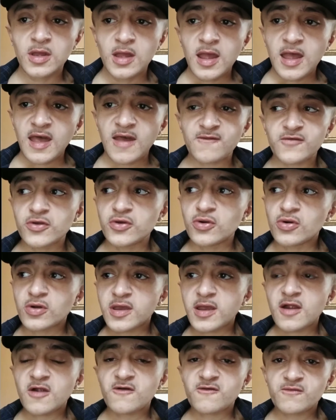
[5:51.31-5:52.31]
If you don't
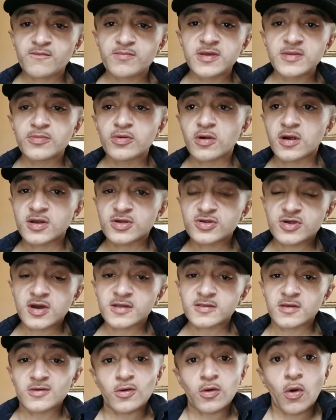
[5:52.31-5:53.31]
care if people are
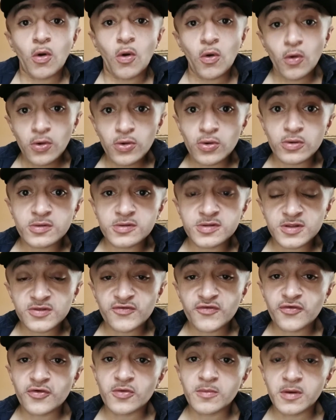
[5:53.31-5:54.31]
injecting oils
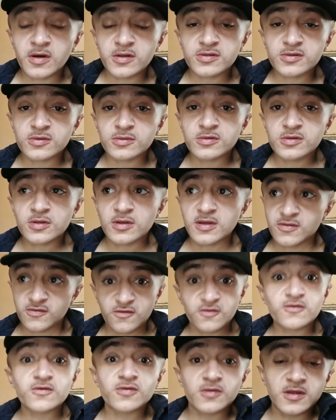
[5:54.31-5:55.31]
into your muscles,
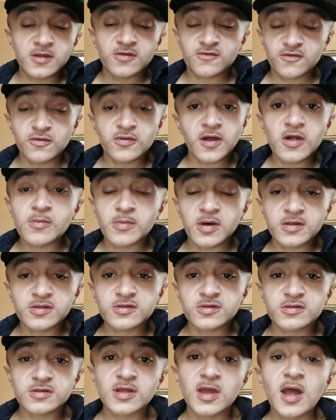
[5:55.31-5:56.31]
into their
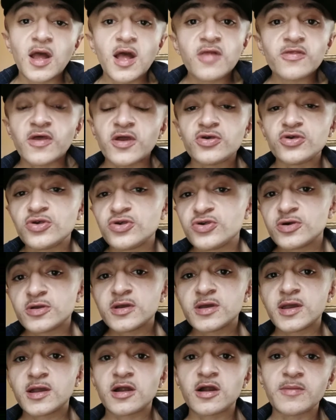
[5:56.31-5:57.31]
muscles, then you shouldn't
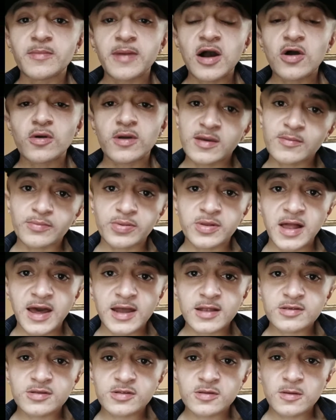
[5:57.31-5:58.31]
care about
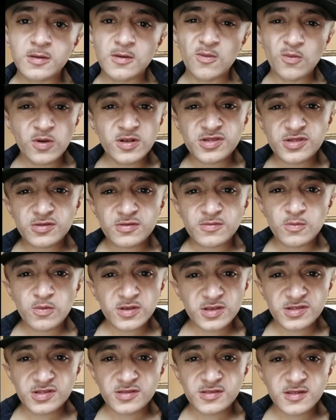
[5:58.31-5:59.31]
implants. What's
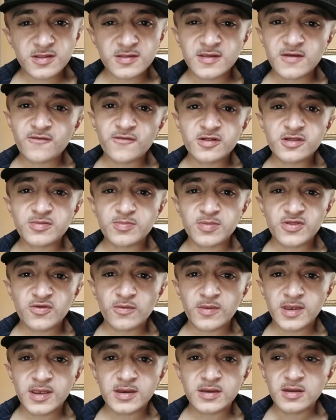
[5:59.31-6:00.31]
the difference
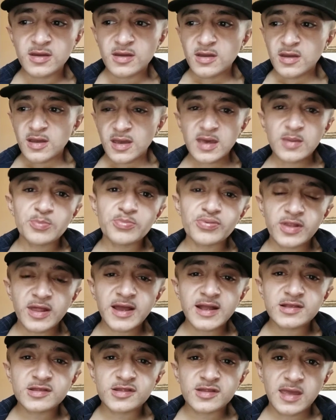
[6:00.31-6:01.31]
between
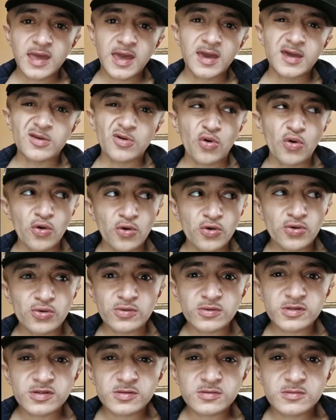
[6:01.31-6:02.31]
implants and
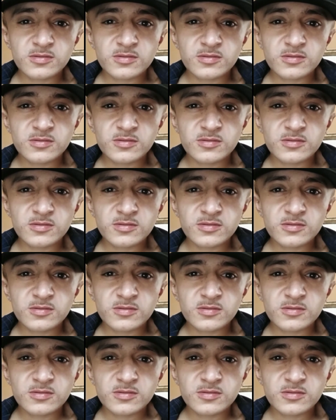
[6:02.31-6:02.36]
oils?